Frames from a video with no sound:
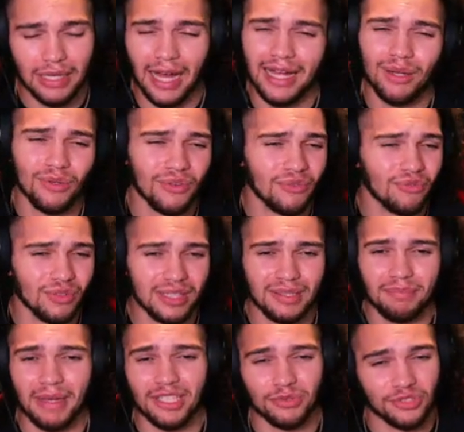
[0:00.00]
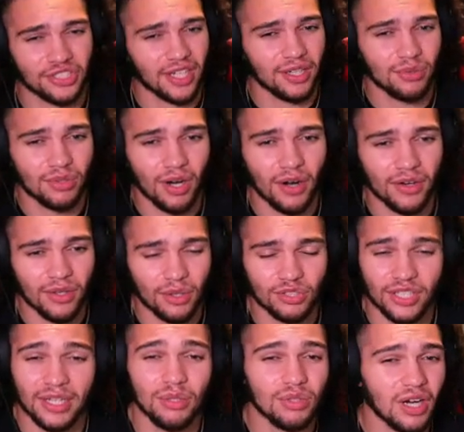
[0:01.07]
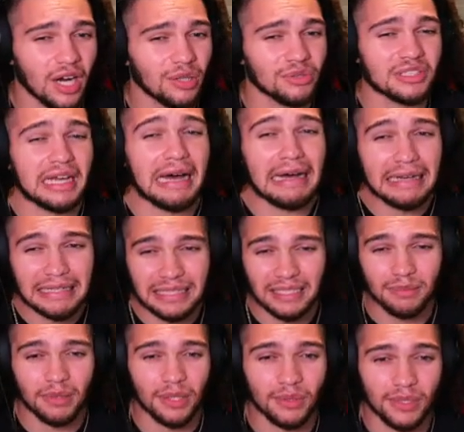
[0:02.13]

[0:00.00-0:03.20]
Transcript: I don't really mess with Shiny Lucario, though. Shiny Lucario is ugly, bro.